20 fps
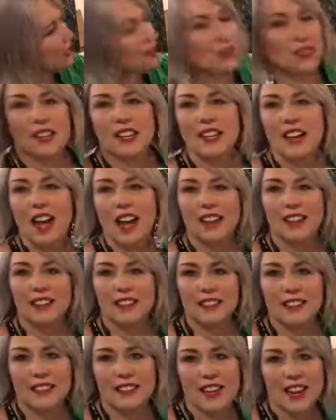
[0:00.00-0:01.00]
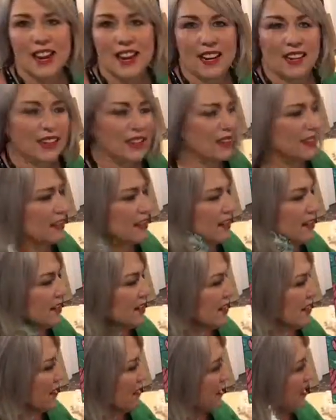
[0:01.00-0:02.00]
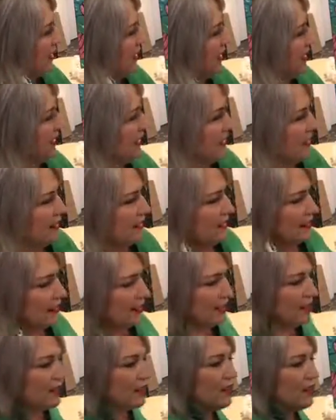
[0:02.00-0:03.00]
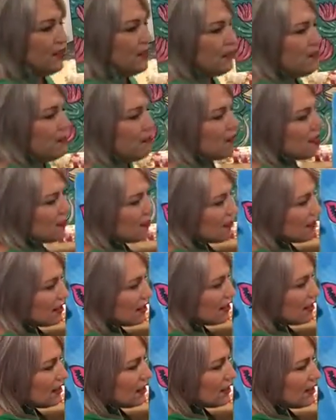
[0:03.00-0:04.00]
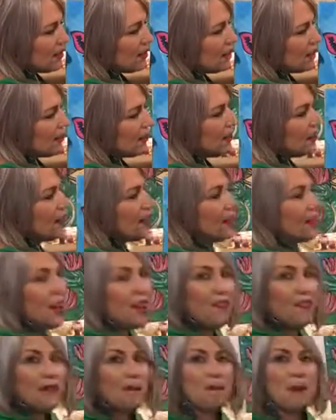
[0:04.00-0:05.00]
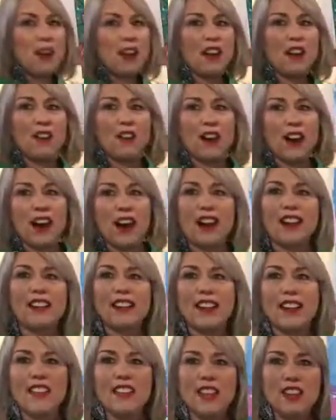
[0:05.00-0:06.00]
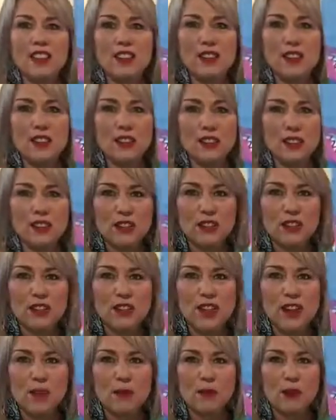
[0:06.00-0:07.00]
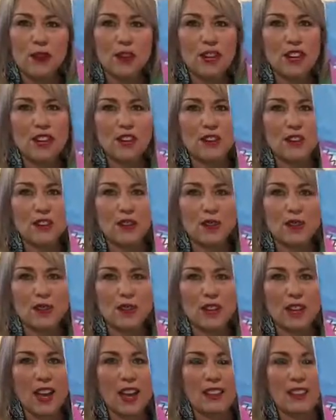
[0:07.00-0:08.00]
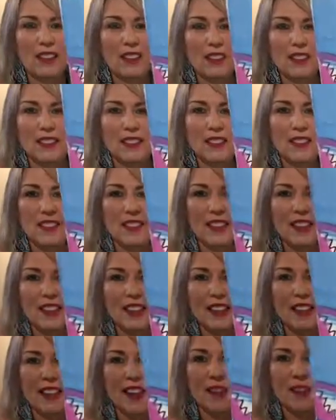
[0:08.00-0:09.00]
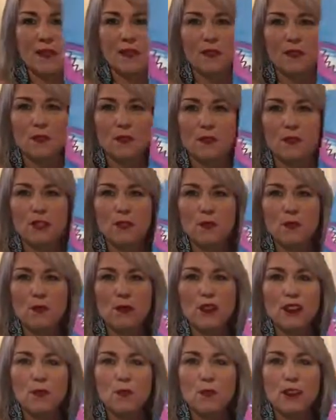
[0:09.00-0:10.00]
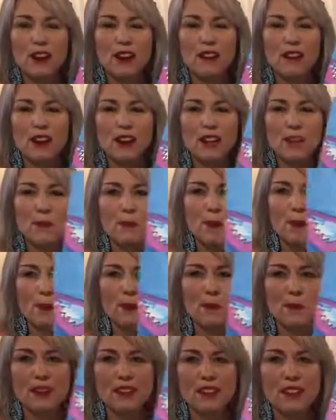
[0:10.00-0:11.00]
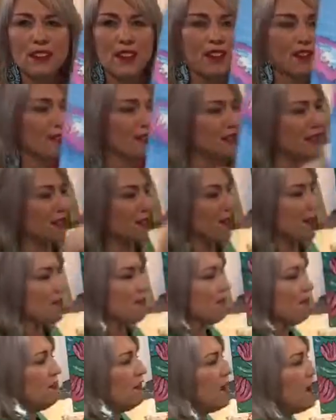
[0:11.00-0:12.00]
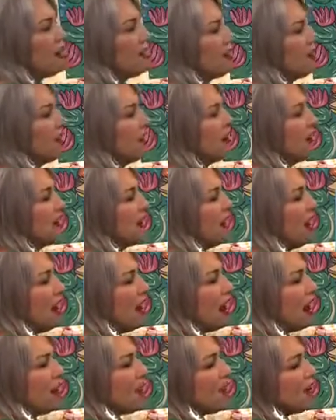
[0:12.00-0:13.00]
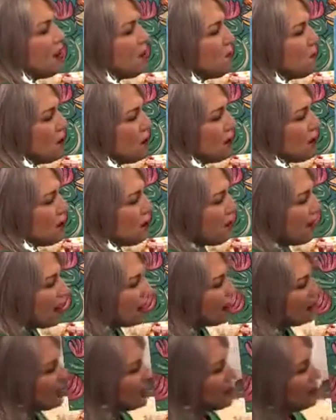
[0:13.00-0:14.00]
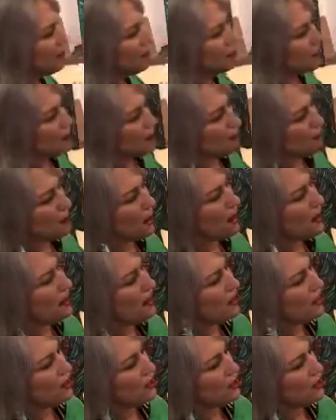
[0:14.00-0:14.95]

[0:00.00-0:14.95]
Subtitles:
all your colours down, so you'll have your background, and then you start working on all the colours and see if, with a wash background, you're probably better to have it lying flat. And then you work around and you've got your pink, your